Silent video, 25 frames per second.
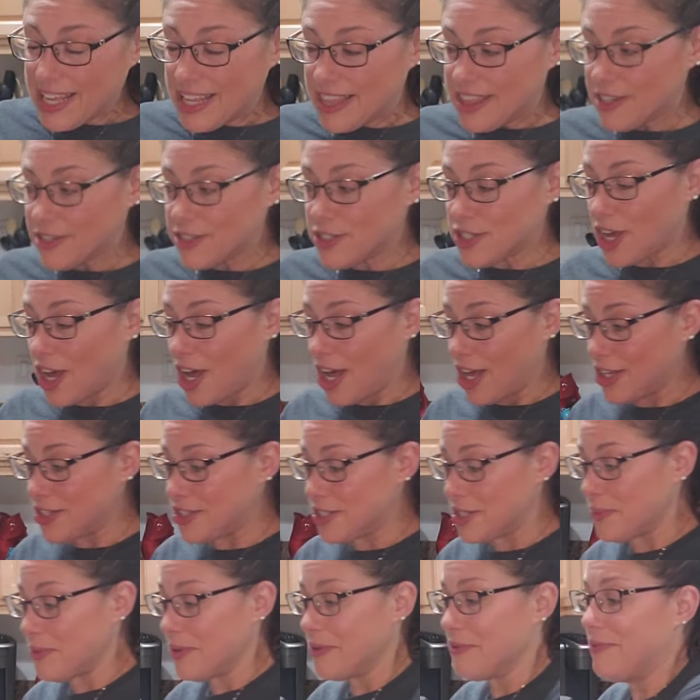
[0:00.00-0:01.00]
There's
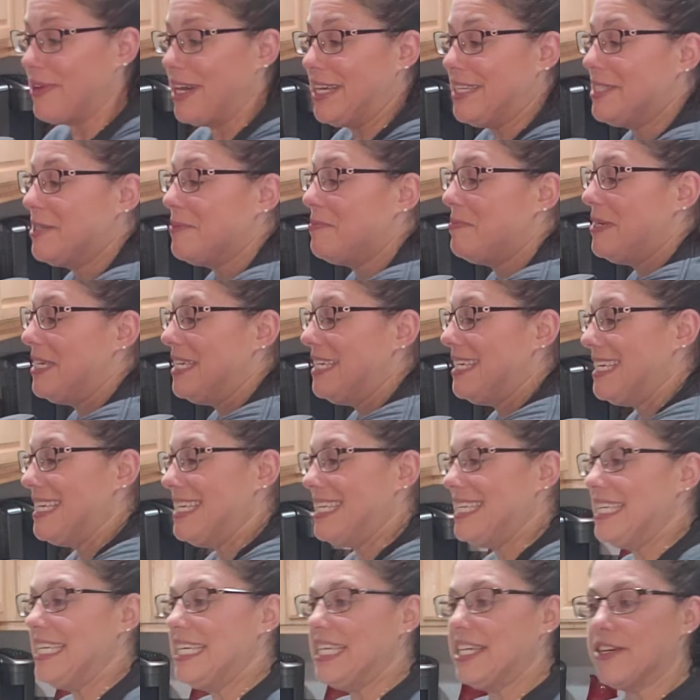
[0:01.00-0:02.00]
also a recipe
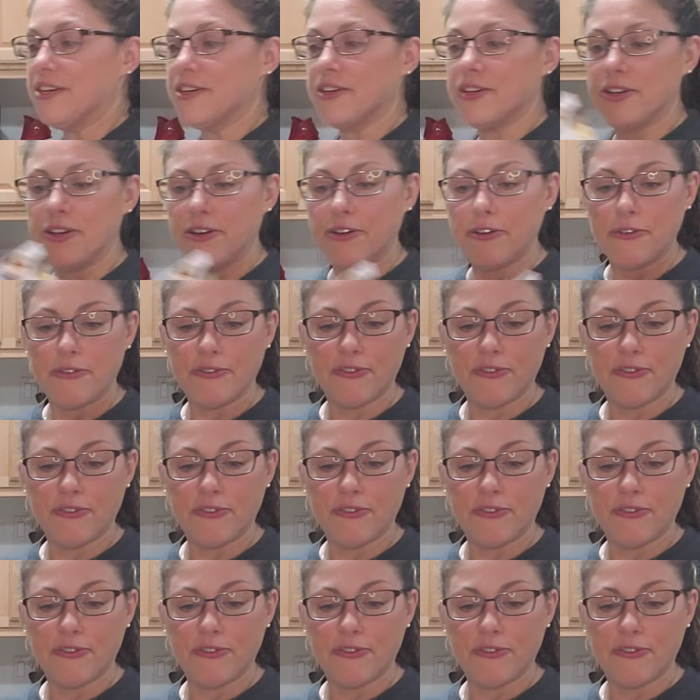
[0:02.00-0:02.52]
in here